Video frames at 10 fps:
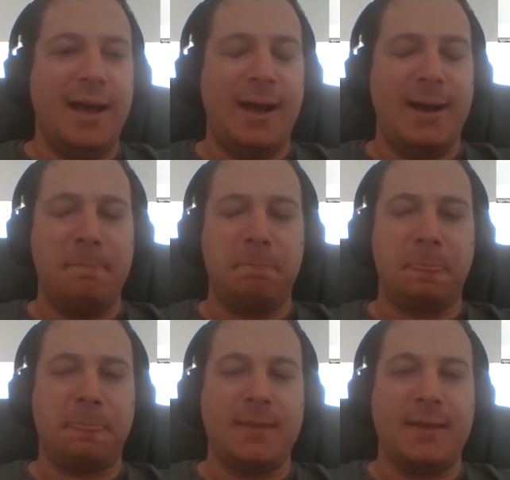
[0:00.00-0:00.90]

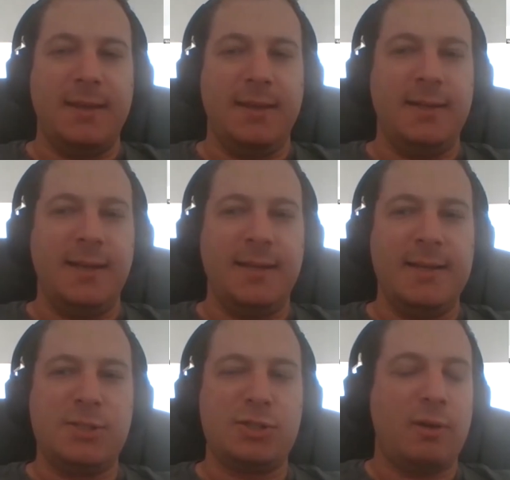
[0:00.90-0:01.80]
Um, it,
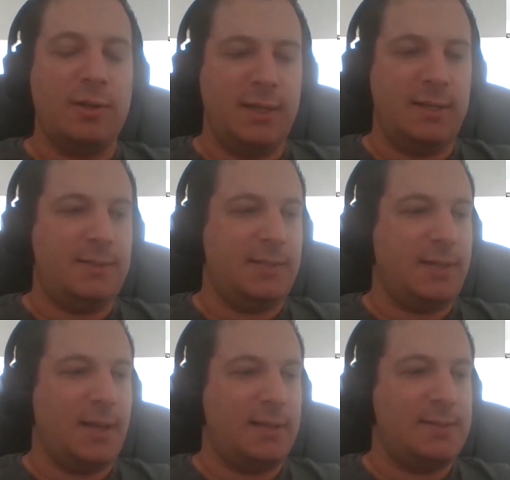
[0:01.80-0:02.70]
it, it,
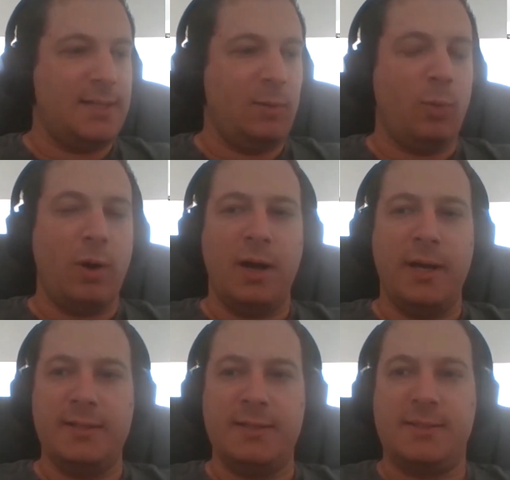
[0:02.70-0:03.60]
started, I'd say
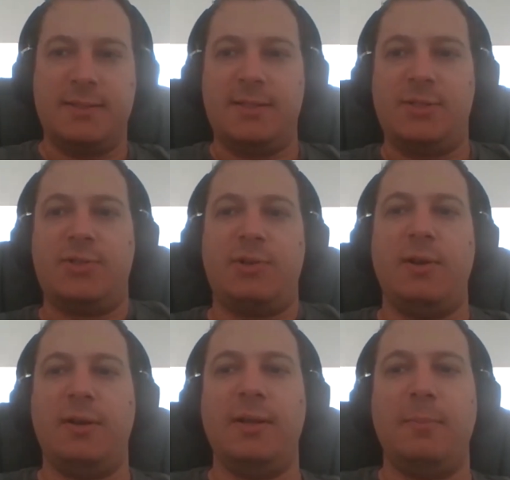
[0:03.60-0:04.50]
Wize
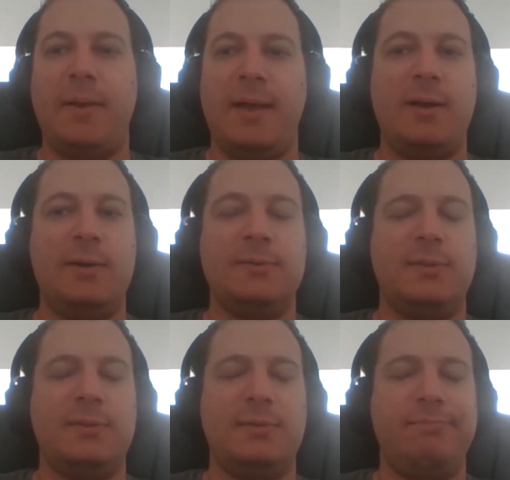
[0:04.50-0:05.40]
started
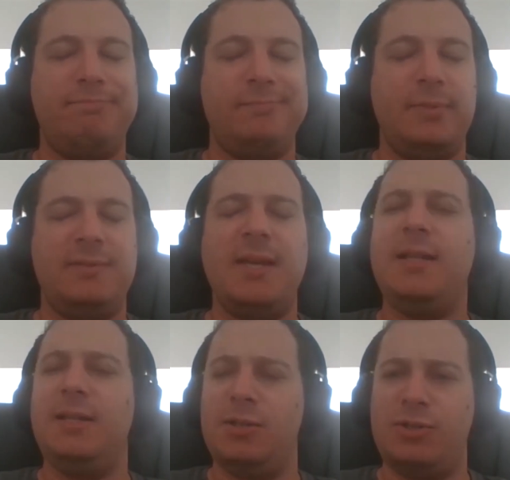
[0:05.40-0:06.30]
about
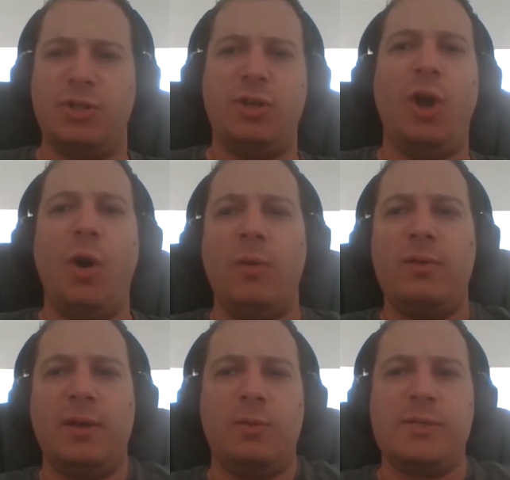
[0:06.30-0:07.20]
10 years
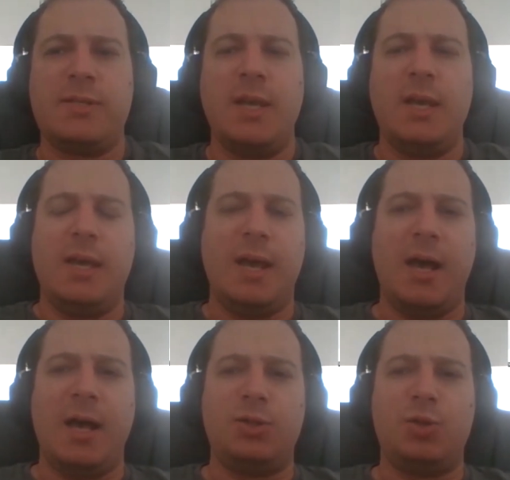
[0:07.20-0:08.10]
ago. I think it was
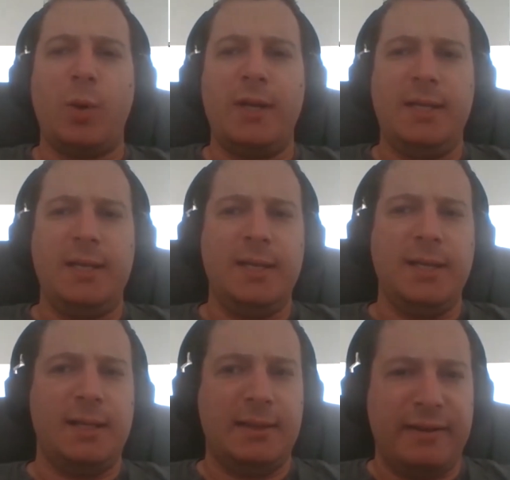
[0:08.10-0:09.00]
uh,
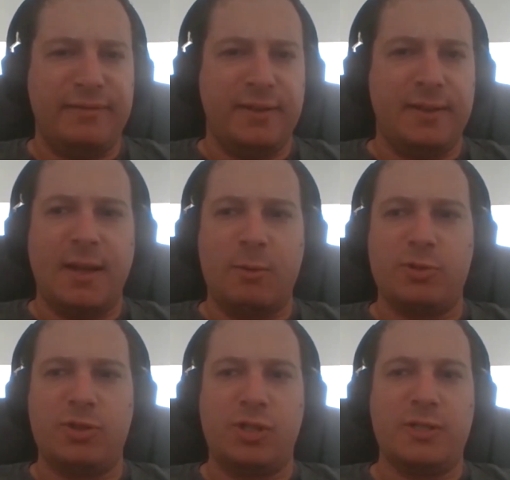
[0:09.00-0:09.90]
2011. I
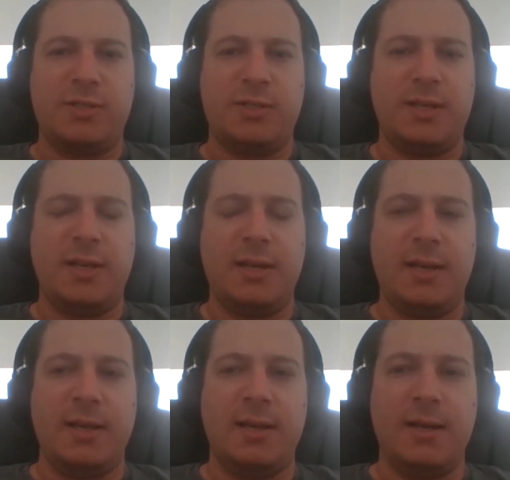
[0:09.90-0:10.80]
was just
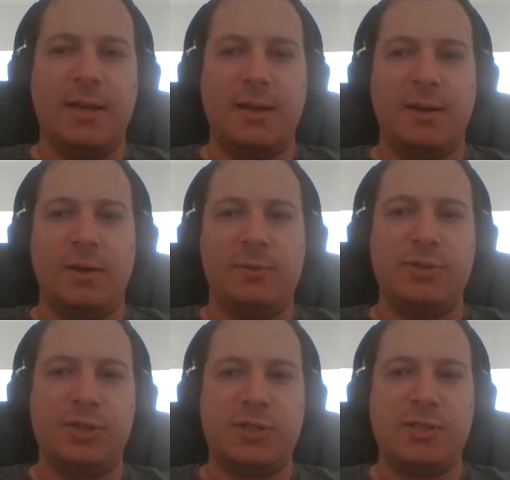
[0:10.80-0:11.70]
uh, I
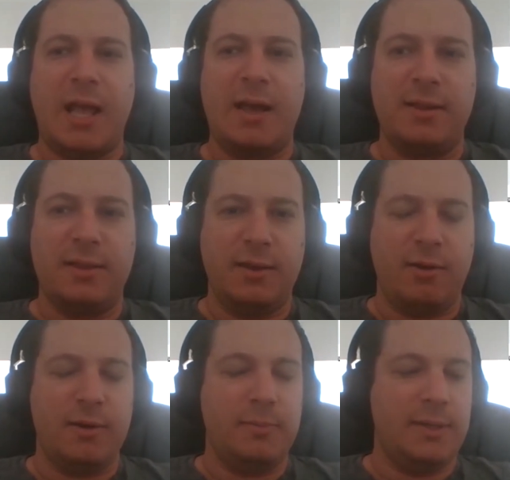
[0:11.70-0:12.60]
was just out of the
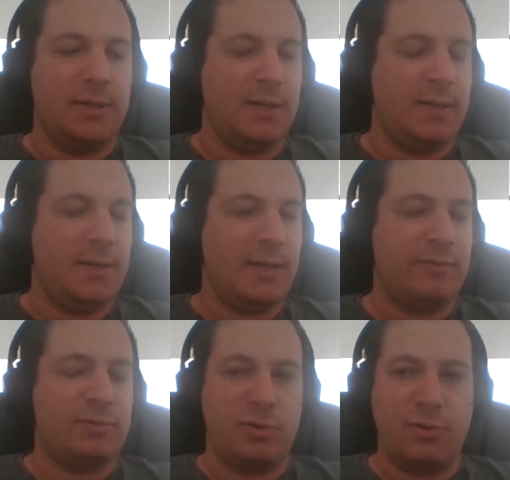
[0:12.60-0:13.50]
army uh,
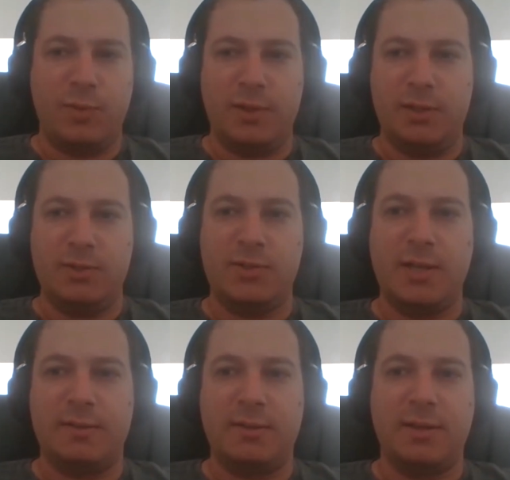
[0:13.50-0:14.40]
after three
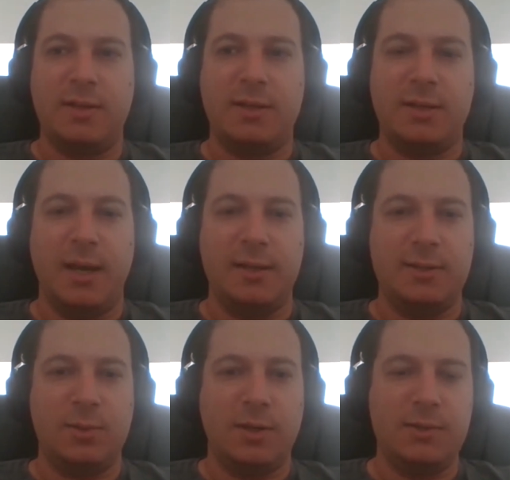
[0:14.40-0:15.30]
years at uh,
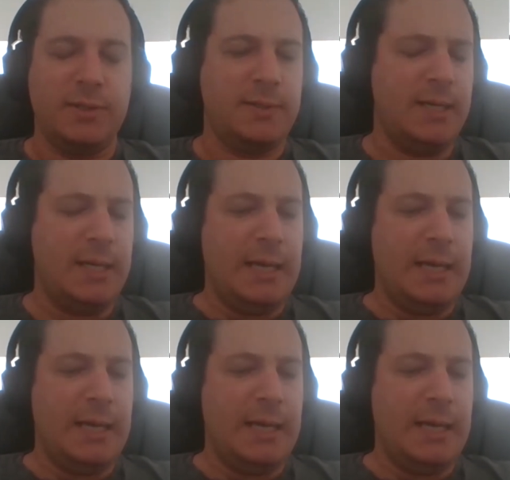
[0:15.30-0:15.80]
8200.